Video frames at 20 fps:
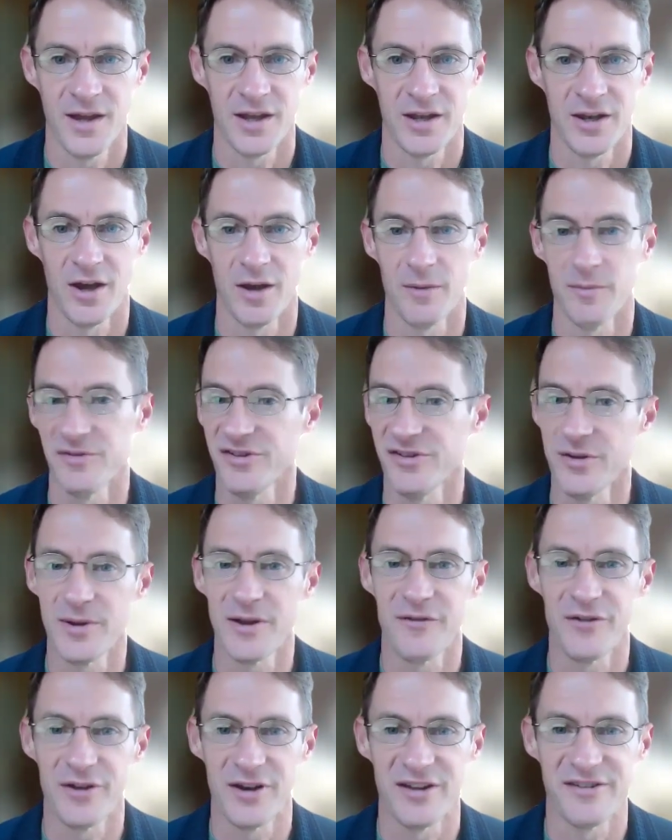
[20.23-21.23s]
Now, I'm assuming
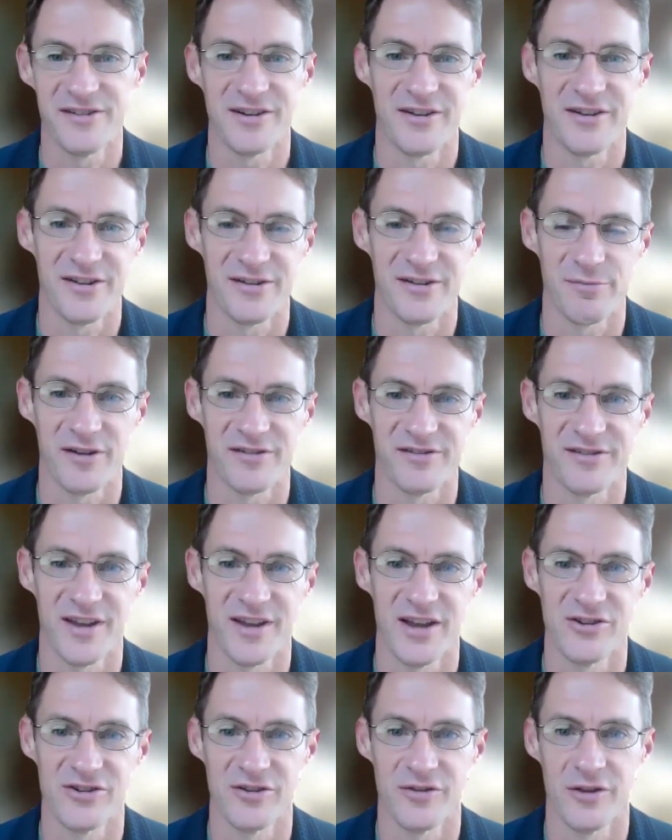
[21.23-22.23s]
if you're listening to this
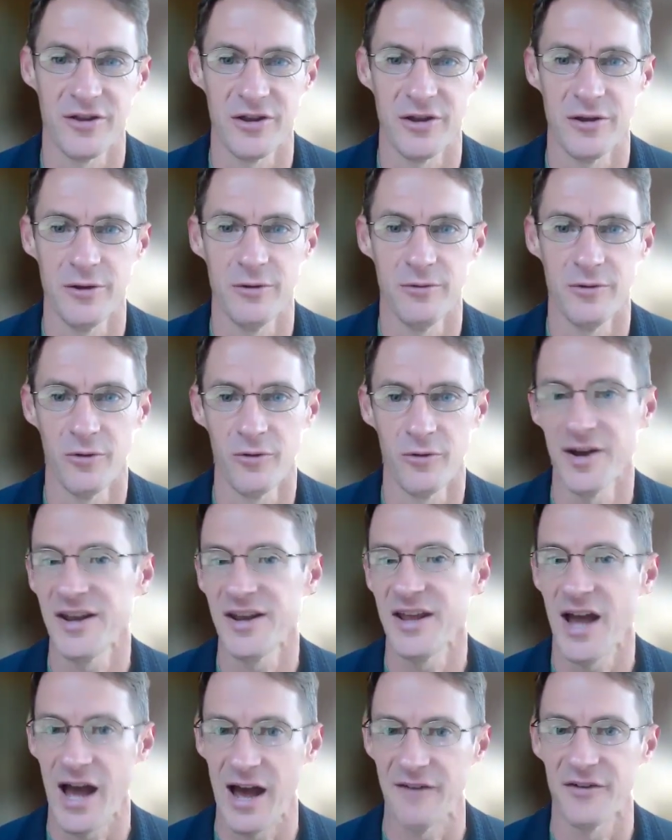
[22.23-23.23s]
presentation that you already
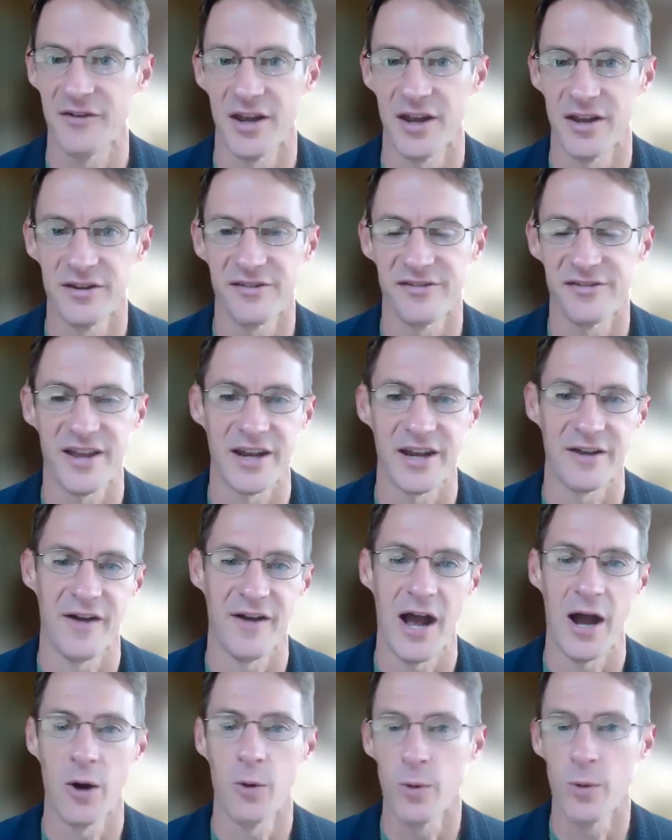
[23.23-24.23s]
have an understanding of
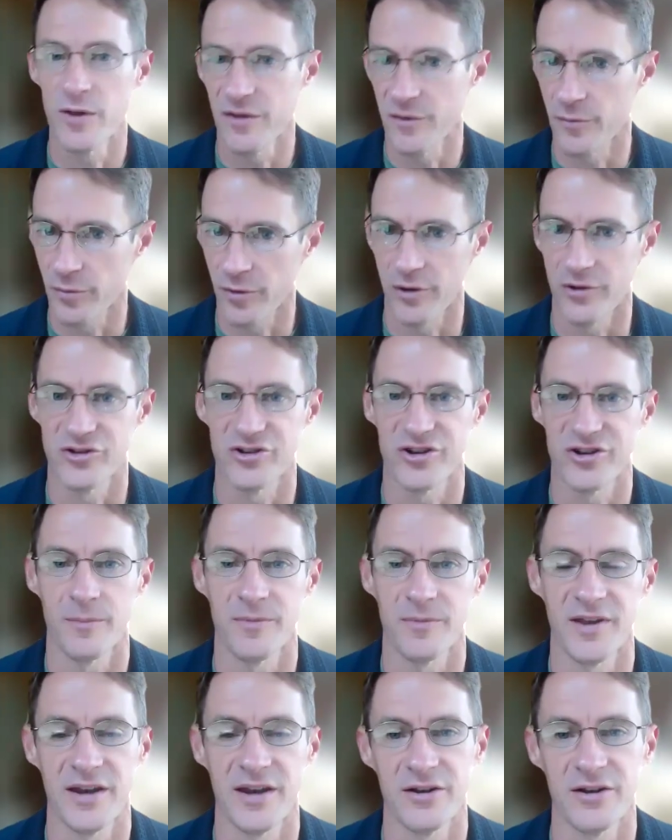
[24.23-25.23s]
how we've approached
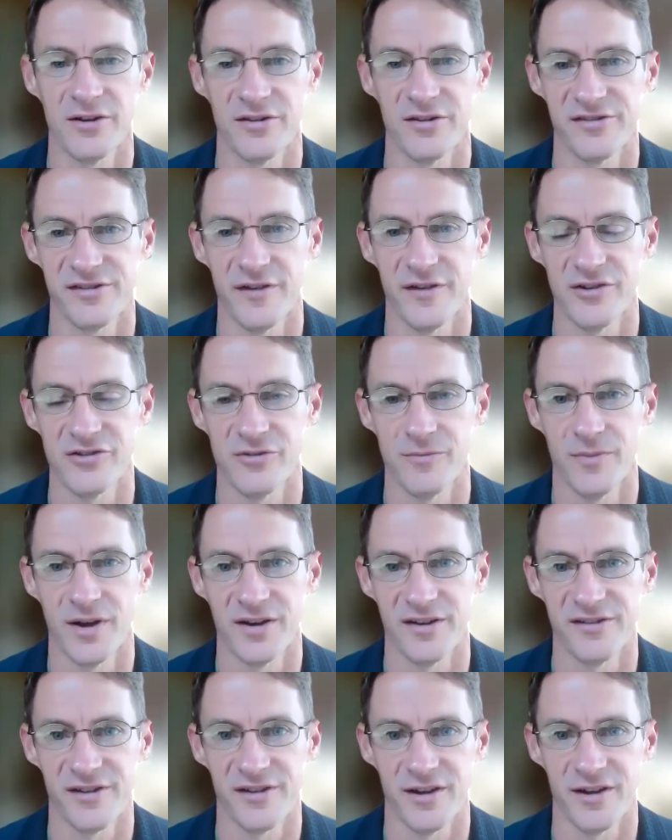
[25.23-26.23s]
updating Conservation by
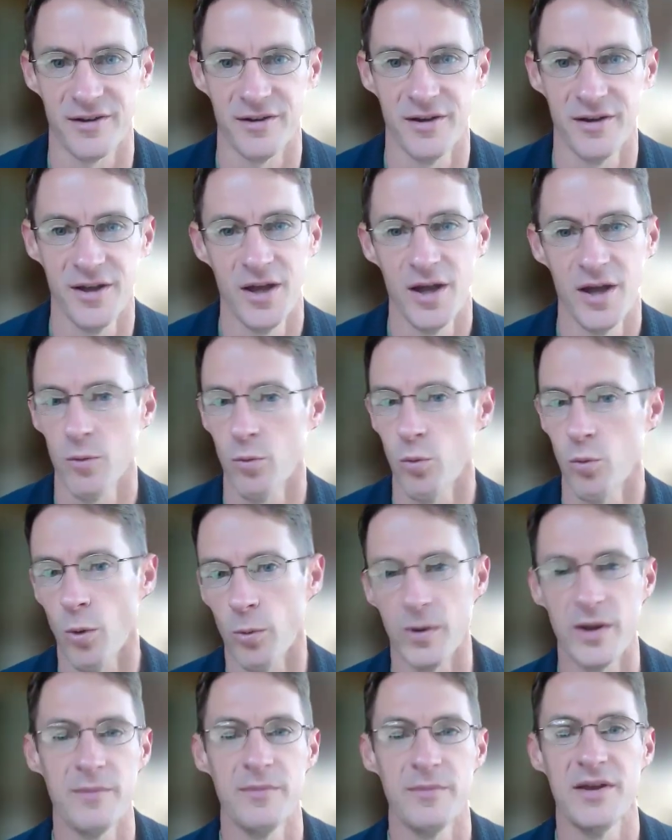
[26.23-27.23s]
Design, what
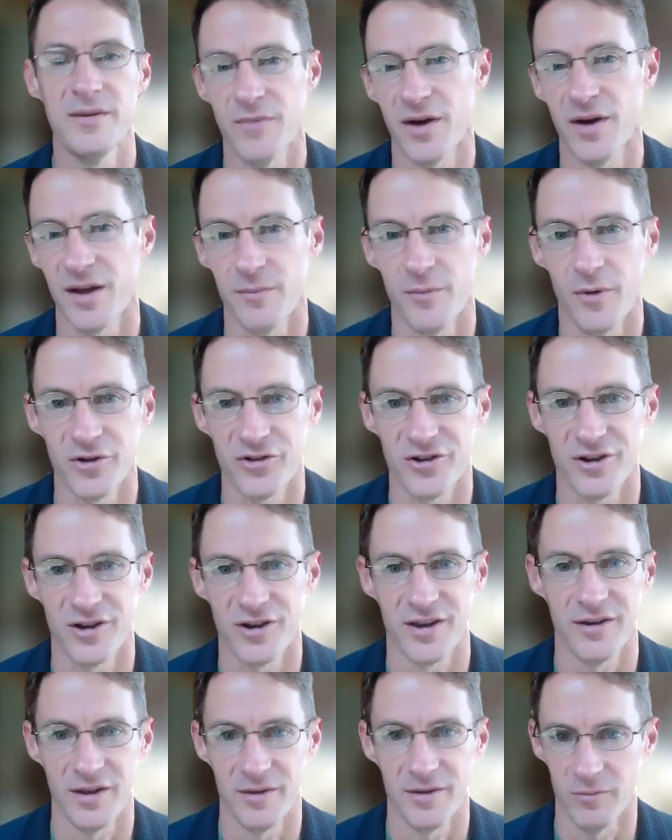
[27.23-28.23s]
we mean by a module,
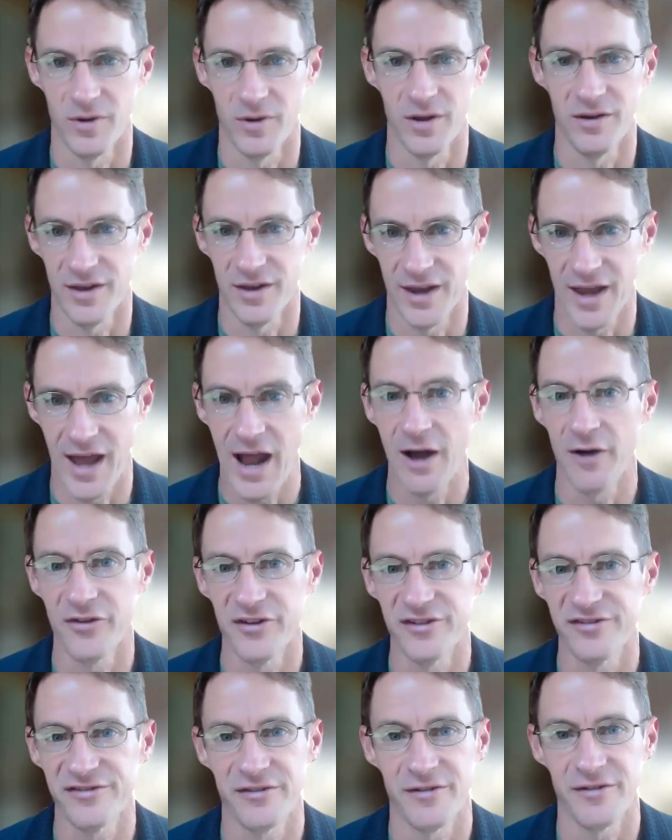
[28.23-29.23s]
and how
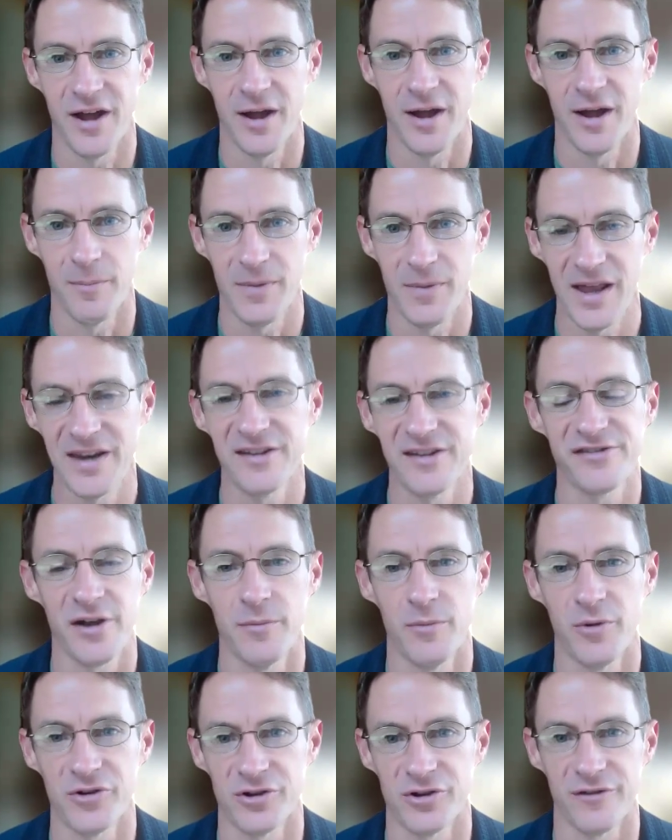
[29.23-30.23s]
this Planning Scope
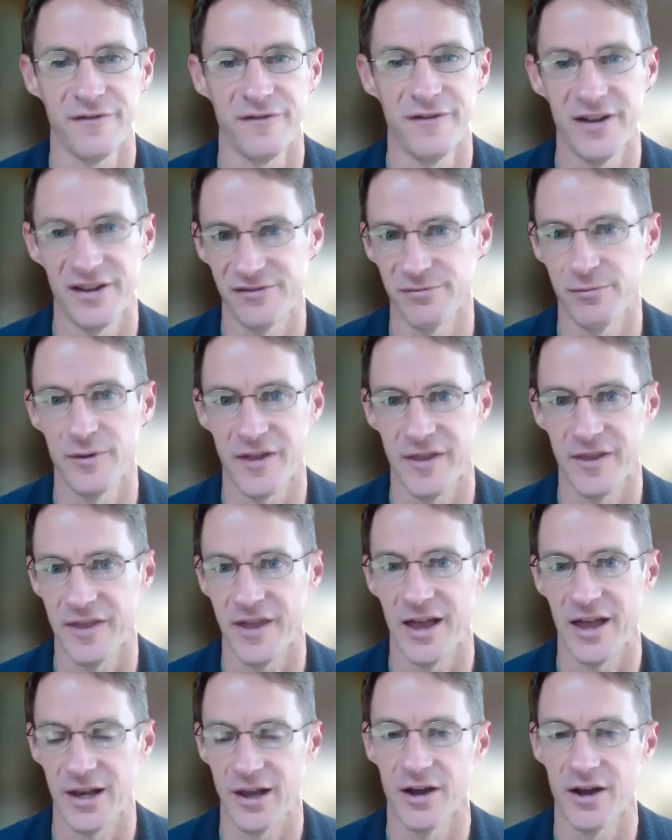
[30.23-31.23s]
module fits within
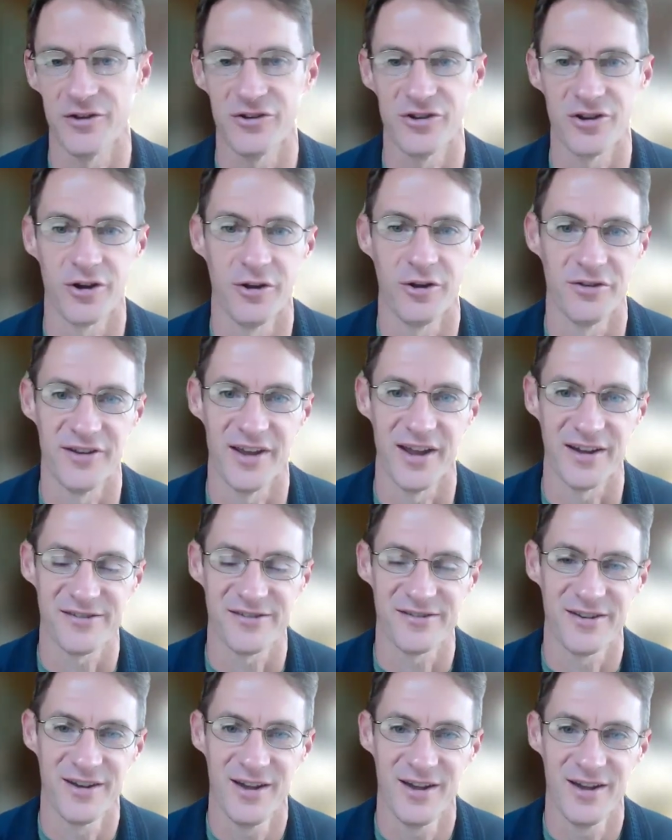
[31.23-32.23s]
that larger
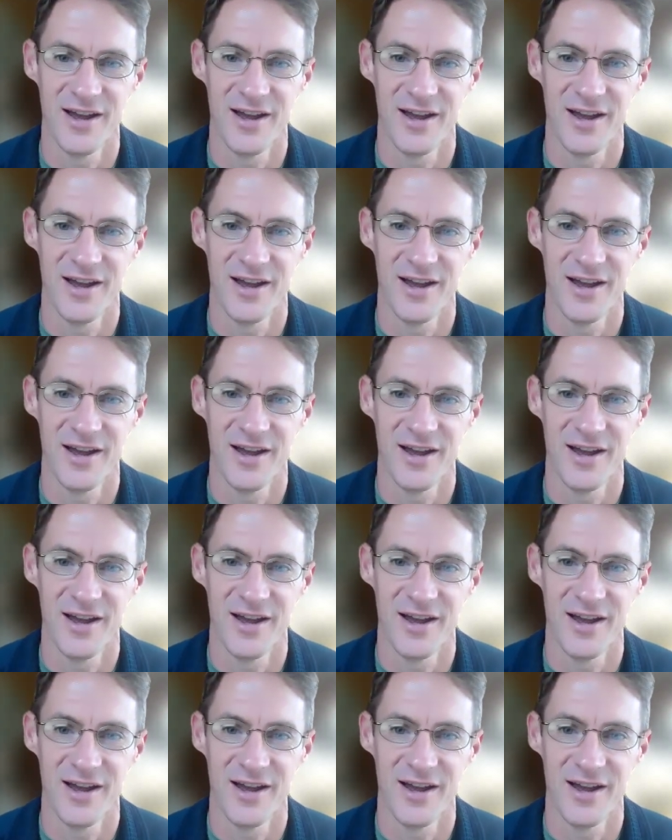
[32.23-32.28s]
context.